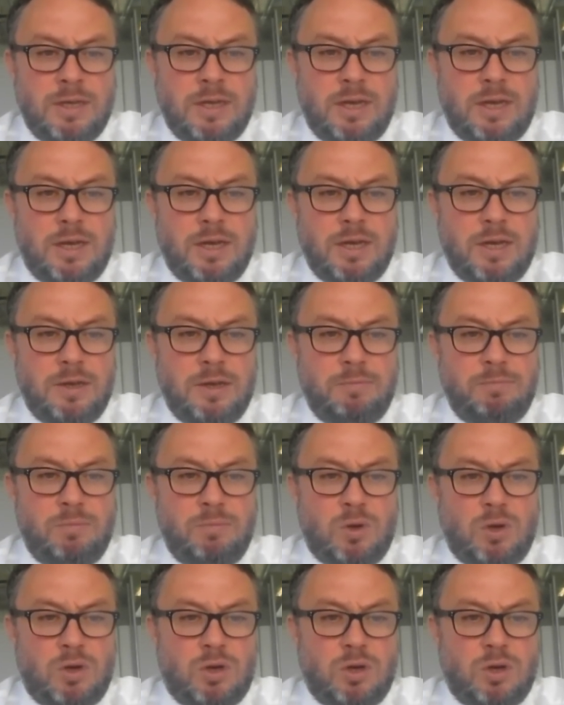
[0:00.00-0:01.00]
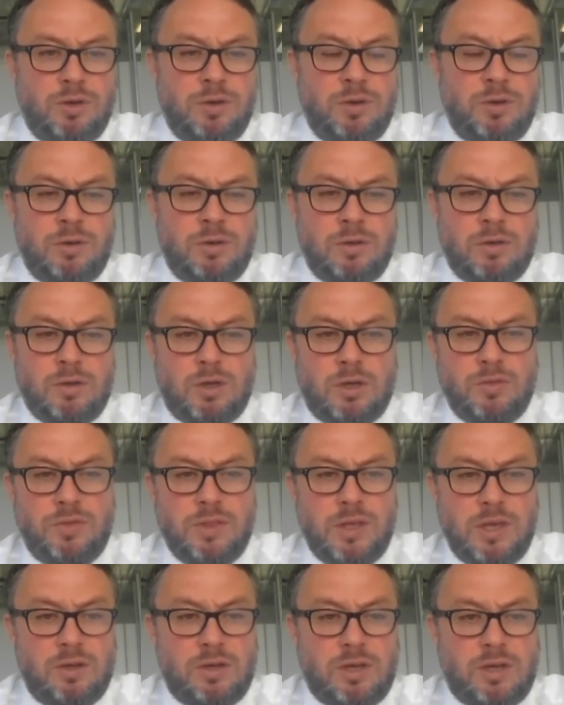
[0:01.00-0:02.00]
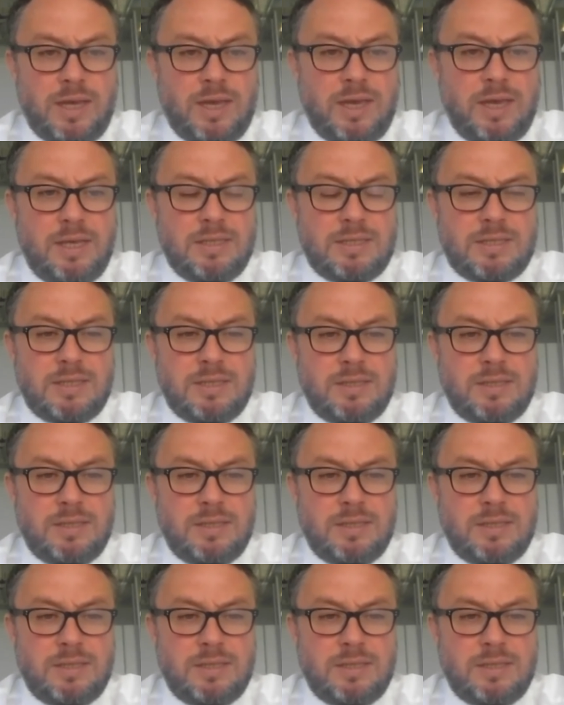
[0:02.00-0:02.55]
um, on, on their debt.